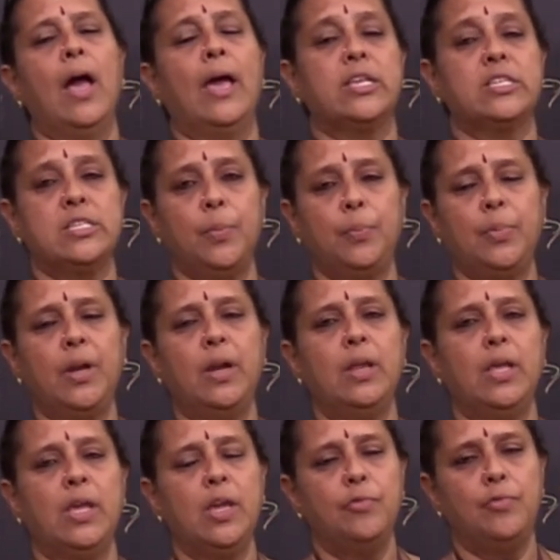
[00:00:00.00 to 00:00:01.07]
accepted
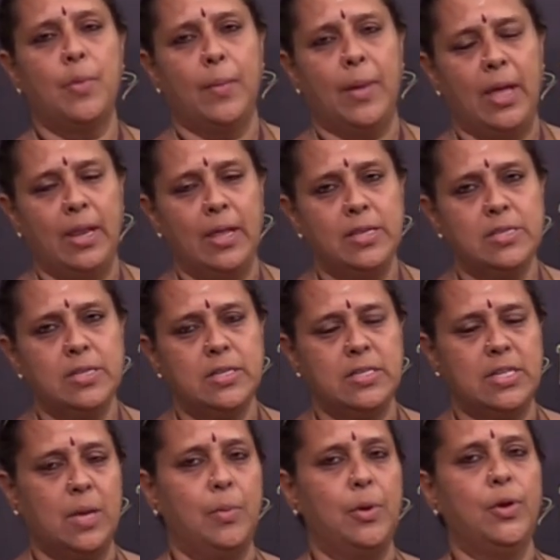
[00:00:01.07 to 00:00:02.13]
if the manager is
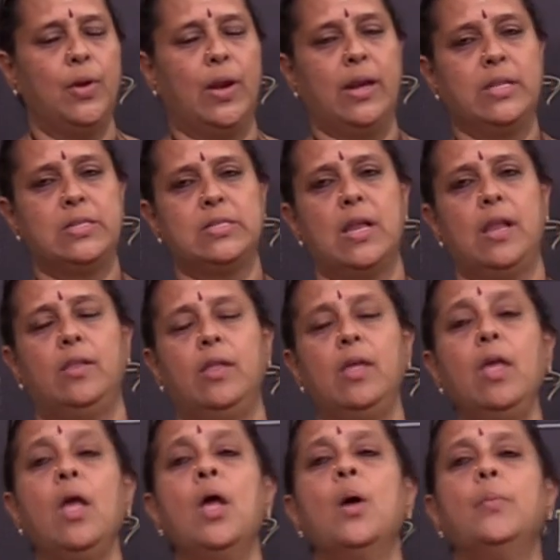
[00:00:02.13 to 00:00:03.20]
able to understand
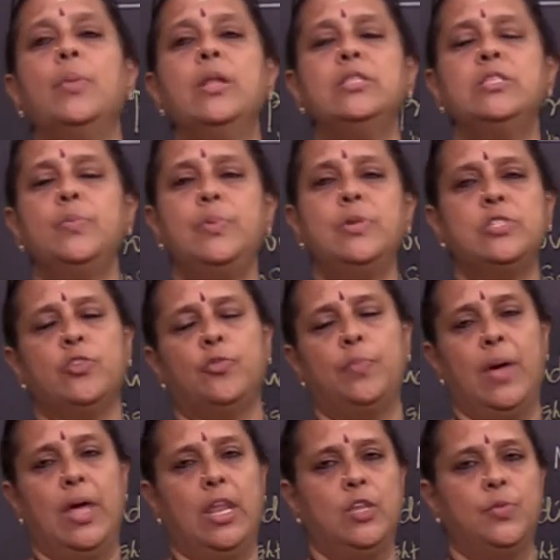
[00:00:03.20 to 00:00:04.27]
the principles of
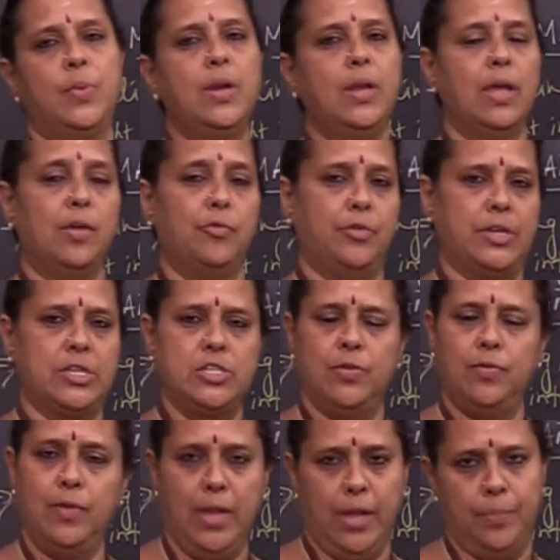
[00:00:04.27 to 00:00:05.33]
management
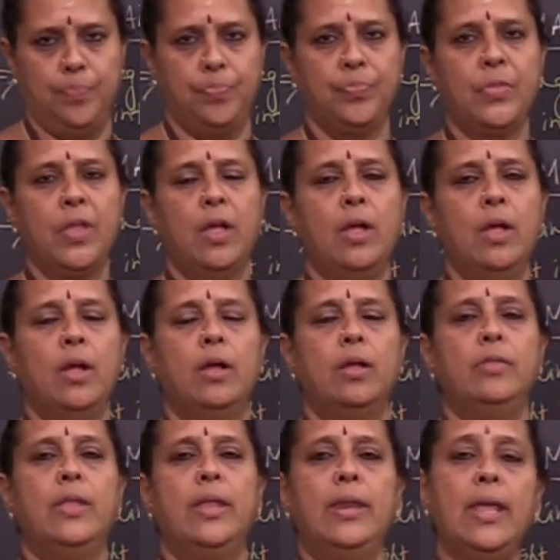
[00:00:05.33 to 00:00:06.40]
effectively.
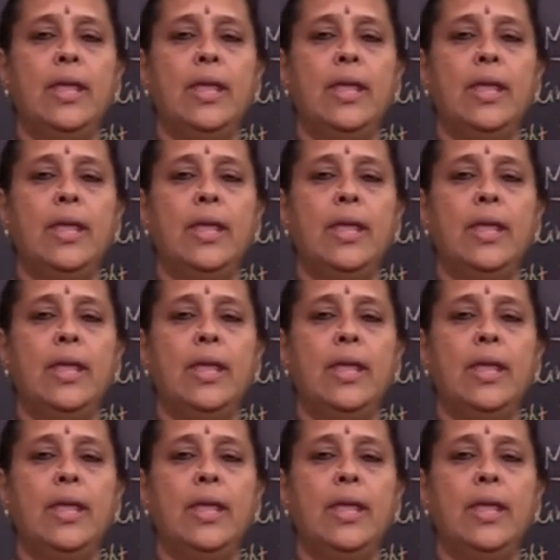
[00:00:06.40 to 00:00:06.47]
In the